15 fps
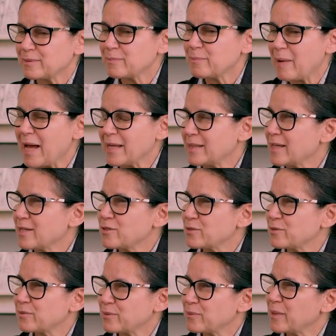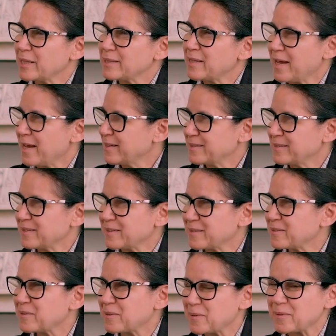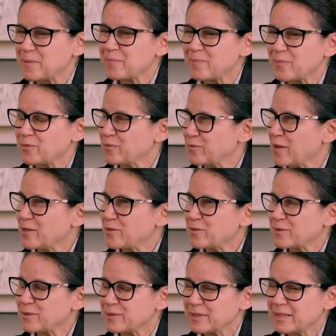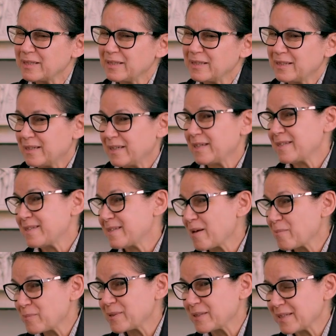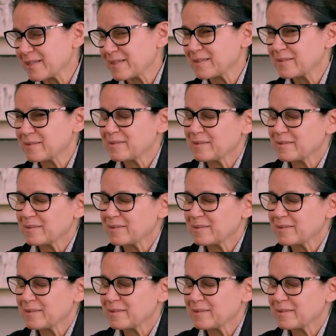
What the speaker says: by nature quite hectic profession is something.